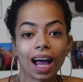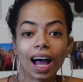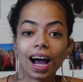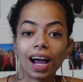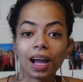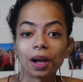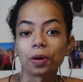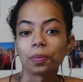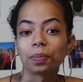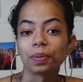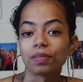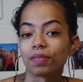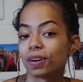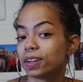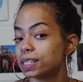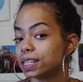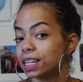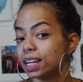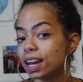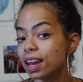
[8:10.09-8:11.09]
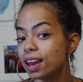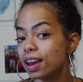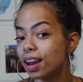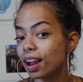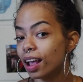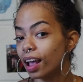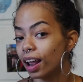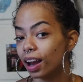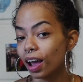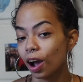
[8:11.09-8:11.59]
I hope it resonated,
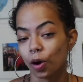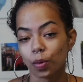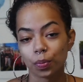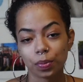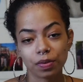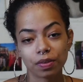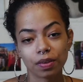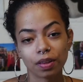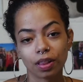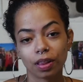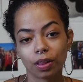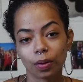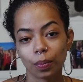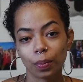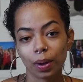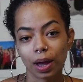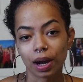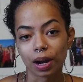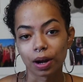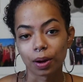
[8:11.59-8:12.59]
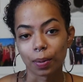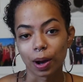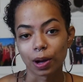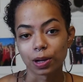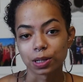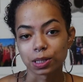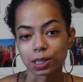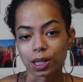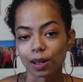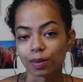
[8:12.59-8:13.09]
and I hope you feel a little better about
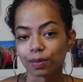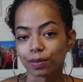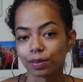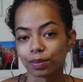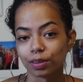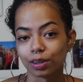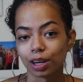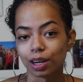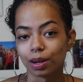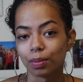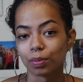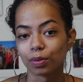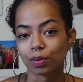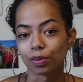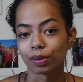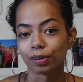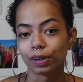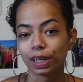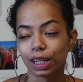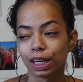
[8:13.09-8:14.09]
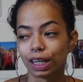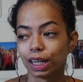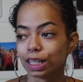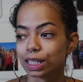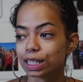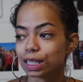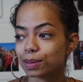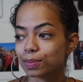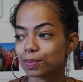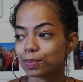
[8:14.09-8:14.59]
yourself if you did it before reading
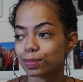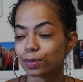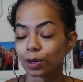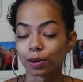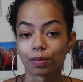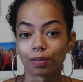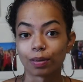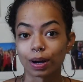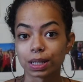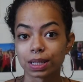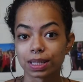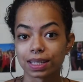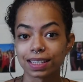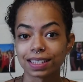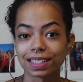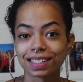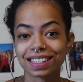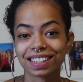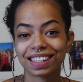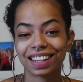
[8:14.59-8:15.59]
this or watching this.